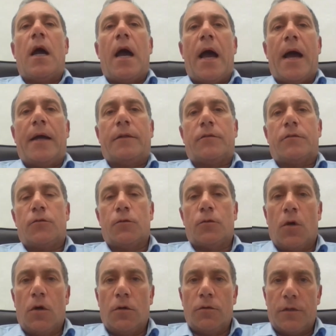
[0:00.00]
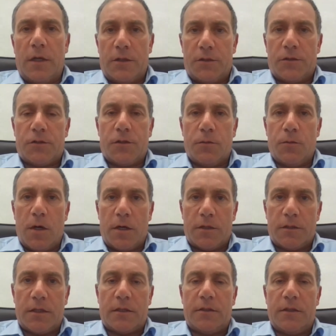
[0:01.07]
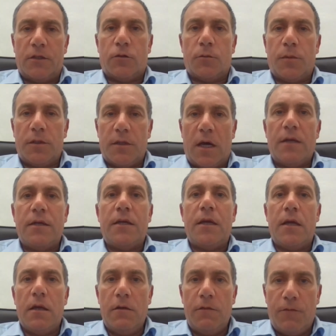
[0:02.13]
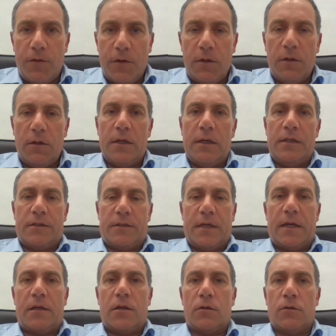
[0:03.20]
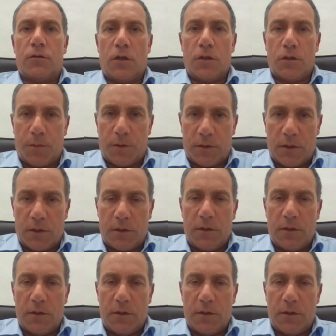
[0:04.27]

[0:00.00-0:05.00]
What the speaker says: and do all the necessary works that need to be done, even in St. Luke's Hospital.